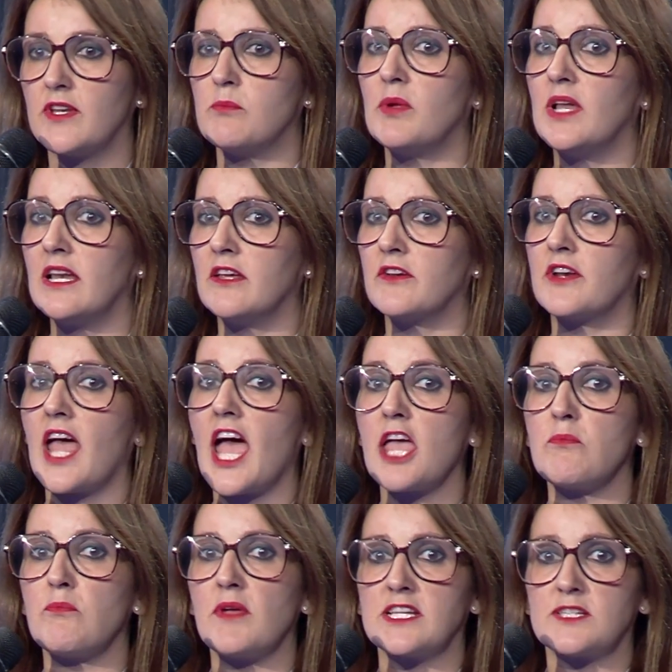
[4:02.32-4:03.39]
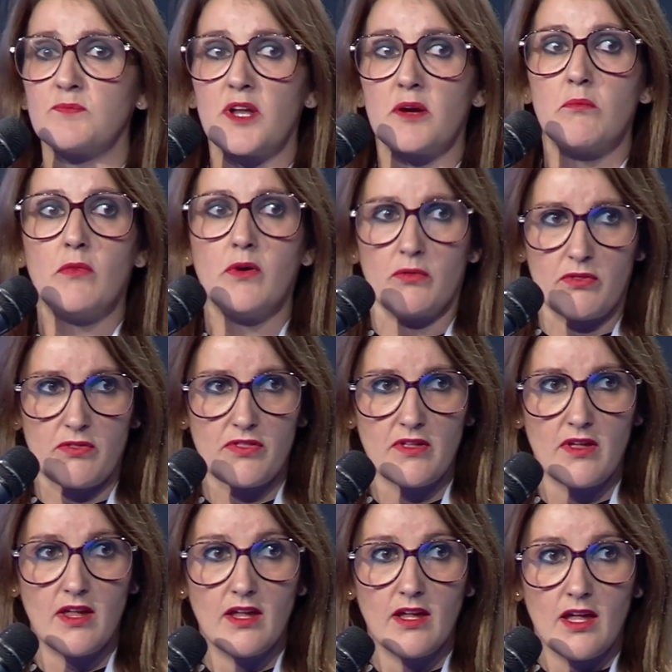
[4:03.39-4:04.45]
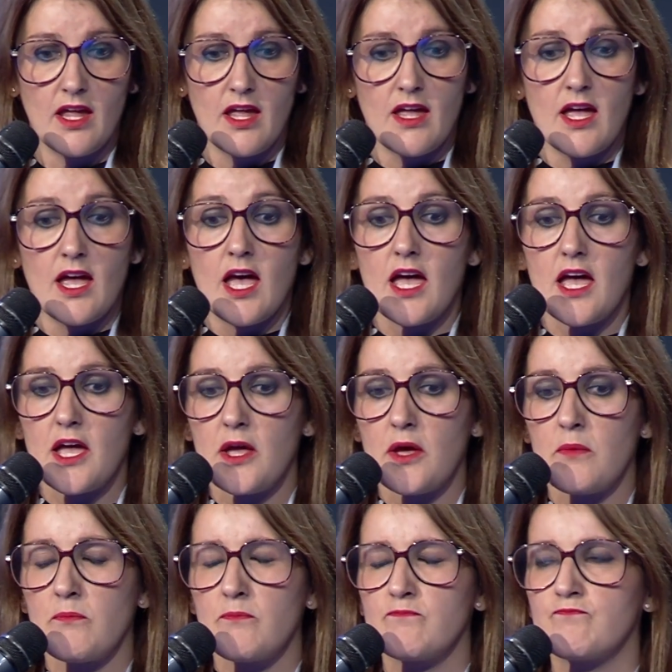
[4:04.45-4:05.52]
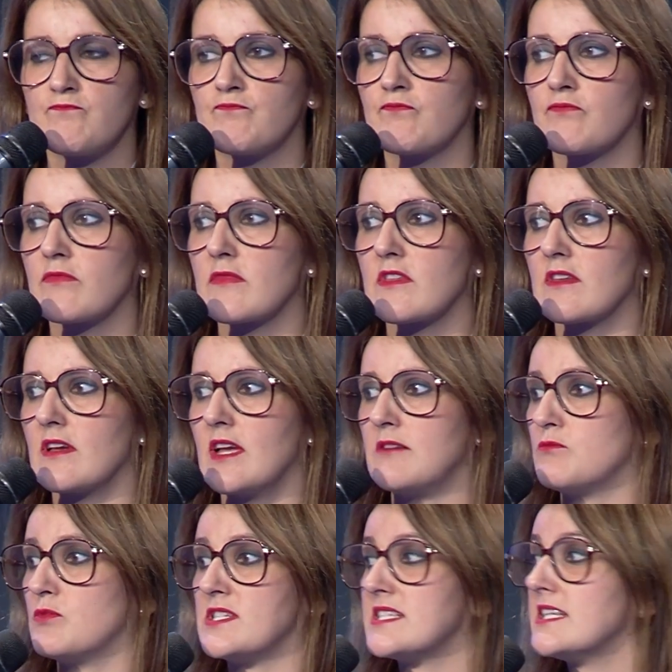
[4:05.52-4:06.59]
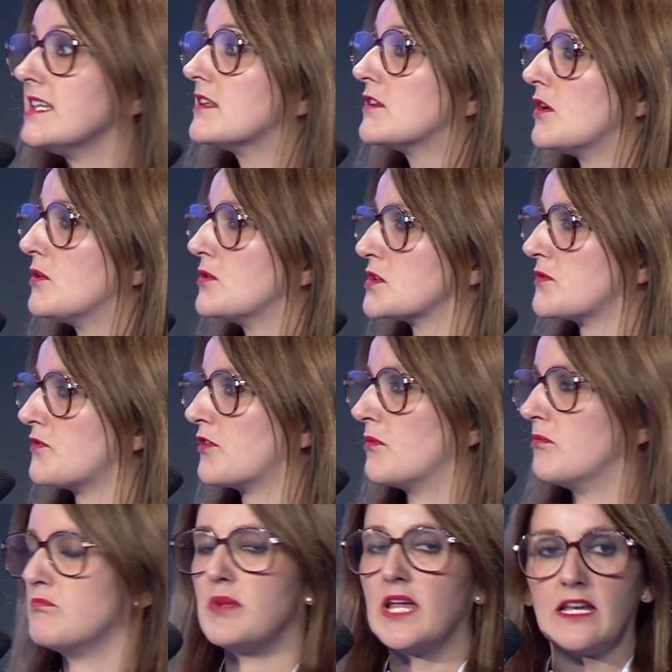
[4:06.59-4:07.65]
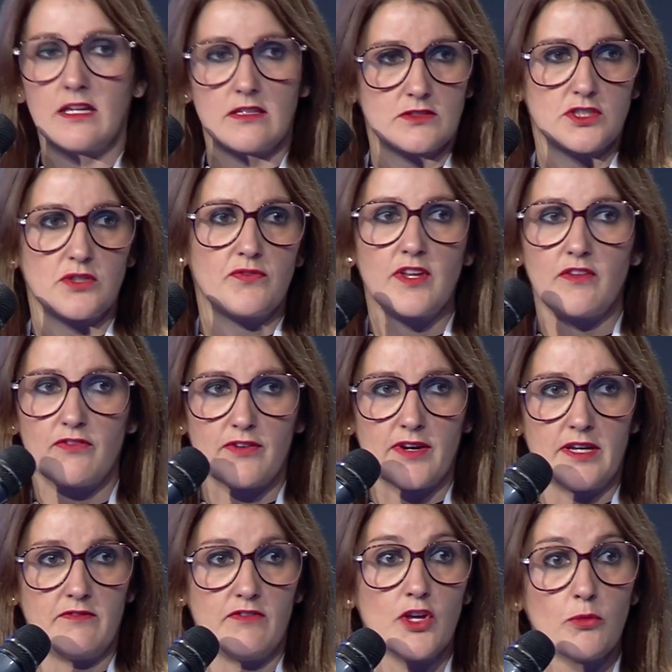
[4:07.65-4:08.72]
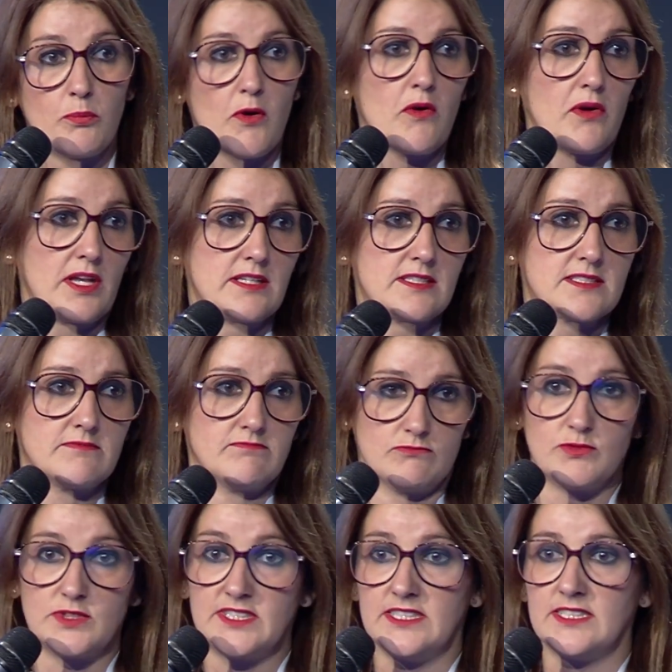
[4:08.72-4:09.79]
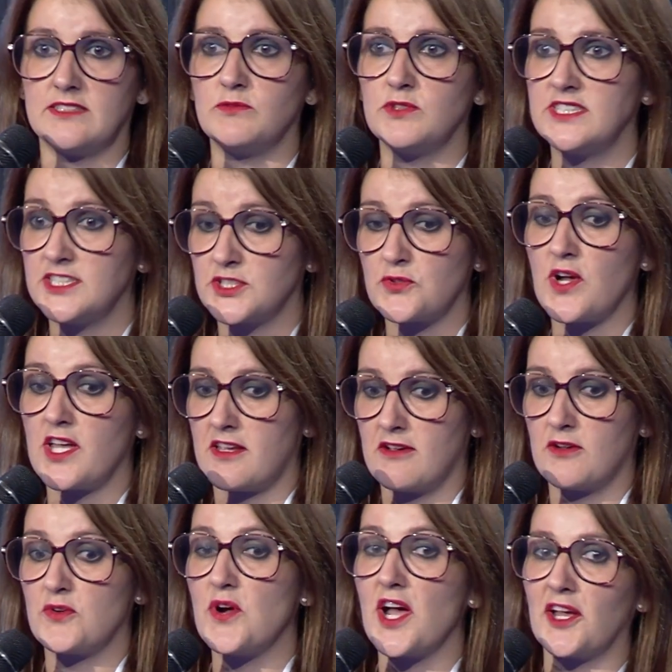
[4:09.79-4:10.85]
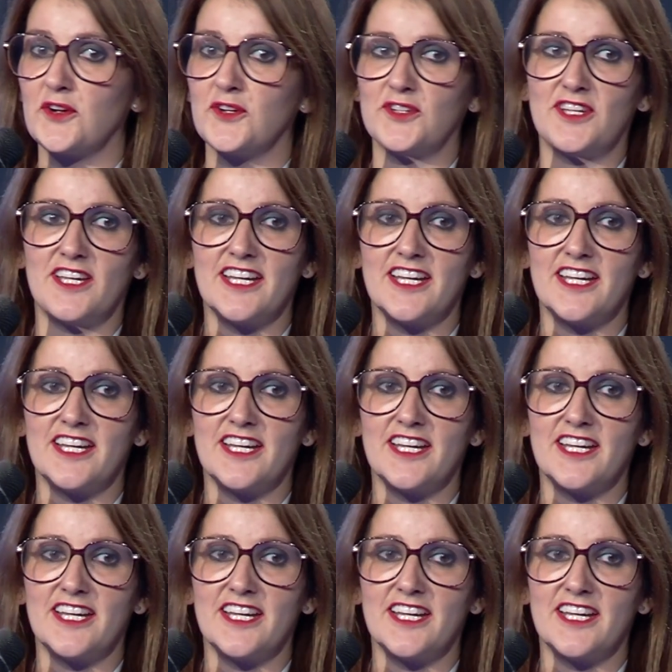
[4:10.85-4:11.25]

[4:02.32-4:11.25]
billion IPs per month. And we see those from billions of different viewpoints, which is quite good.